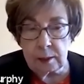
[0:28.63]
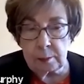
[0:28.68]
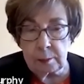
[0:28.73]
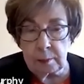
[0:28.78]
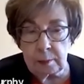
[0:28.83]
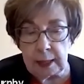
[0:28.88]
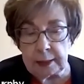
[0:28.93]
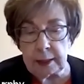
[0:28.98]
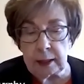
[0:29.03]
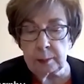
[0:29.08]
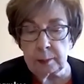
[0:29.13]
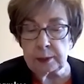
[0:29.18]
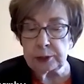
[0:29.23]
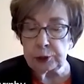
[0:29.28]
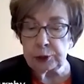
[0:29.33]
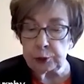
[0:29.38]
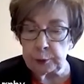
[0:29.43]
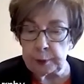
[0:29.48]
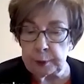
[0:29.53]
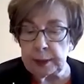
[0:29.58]
My name is
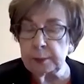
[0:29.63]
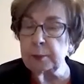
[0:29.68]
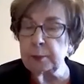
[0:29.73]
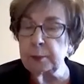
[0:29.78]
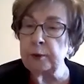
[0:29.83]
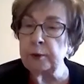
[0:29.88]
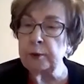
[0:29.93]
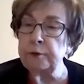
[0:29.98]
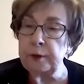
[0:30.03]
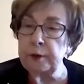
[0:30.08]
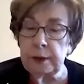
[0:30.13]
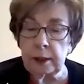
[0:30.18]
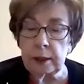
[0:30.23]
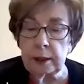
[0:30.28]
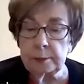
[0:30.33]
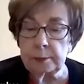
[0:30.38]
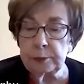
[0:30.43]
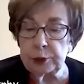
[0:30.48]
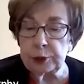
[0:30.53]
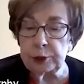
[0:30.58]
Joanne Murphy.
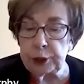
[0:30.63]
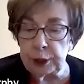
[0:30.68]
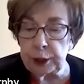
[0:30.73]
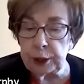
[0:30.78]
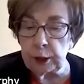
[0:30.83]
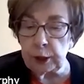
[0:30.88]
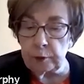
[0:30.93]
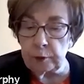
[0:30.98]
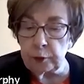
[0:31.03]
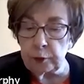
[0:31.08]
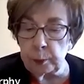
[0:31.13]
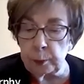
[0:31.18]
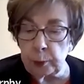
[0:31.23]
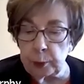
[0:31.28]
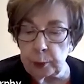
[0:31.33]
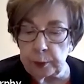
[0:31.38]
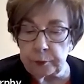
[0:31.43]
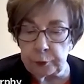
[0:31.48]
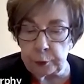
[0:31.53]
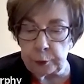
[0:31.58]
I'm chair of the
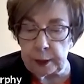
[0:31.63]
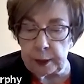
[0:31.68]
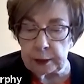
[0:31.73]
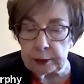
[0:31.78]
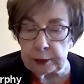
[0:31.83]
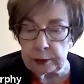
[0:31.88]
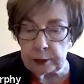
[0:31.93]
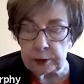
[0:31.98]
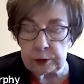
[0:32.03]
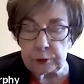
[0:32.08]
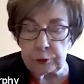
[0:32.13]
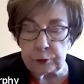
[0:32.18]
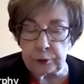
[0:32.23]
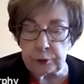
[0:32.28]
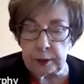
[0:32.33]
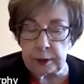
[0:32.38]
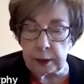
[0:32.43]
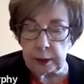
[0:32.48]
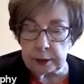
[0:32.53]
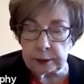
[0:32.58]
board of directors for
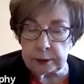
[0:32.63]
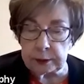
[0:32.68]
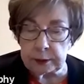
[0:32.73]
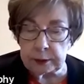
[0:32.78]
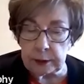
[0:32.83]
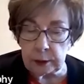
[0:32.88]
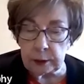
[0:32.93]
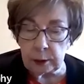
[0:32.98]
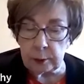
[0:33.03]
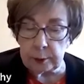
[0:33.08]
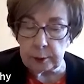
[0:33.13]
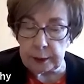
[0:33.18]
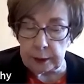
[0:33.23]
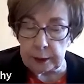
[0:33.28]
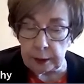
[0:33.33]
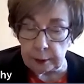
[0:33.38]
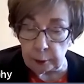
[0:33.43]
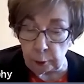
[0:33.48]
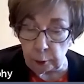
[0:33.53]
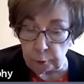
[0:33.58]
the RTO
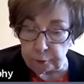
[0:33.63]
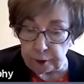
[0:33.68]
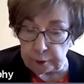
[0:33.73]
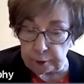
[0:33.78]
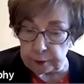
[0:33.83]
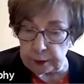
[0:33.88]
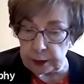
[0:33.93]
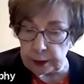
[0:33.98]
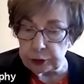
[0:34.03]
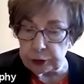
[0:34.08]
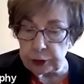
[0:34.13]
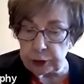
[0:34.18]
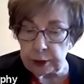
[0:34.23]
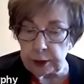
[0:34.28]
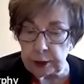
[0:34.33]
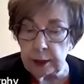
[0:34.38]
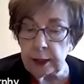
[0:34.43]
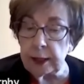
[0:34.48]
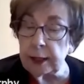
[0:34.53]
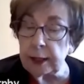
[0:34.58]
ERO
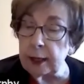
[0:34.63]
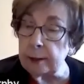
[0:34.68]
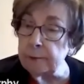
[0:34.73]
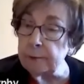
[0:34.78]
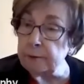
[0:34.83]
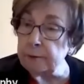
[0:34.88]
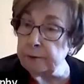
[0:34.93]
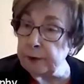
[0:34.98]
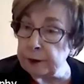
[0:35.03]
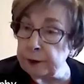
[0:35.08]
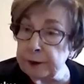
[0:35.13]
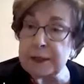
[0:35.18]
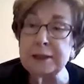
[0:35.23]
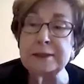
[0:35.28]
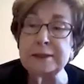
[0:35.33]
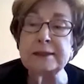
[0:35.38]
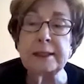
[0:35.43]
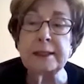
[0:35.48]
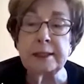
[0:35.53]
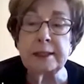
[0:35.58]
Foundation, and I'm very
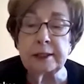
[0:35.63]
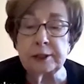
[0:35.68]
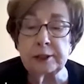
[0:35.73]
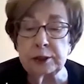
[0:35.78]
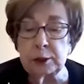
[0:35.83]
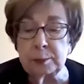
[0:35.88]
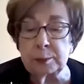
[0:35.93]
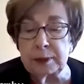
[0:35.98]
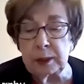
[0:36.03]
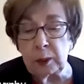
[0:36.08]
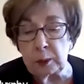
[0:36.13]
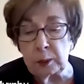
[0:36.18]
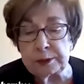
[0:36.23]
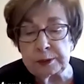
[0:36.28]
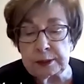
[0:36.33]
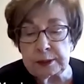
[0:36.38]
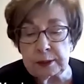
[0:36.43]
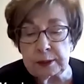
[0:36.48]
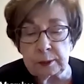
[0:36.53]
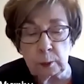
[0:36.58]
excited to be
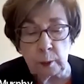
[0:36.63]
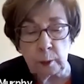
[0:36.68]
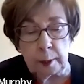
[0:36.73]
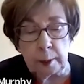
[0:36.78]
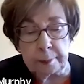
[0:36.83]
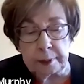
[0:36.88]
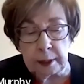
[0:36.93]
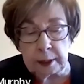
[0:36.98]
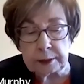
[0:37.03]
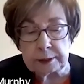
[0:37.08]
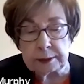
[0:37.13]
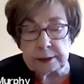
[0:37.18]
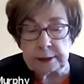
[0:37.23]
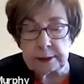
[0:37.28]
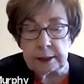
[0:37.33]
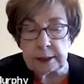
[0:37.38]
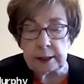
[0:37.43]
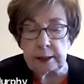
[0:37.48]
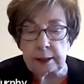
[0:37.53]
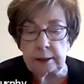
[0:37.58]
hosting the webinar
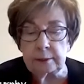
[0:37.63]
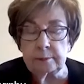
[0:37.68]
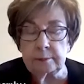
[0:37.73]
today.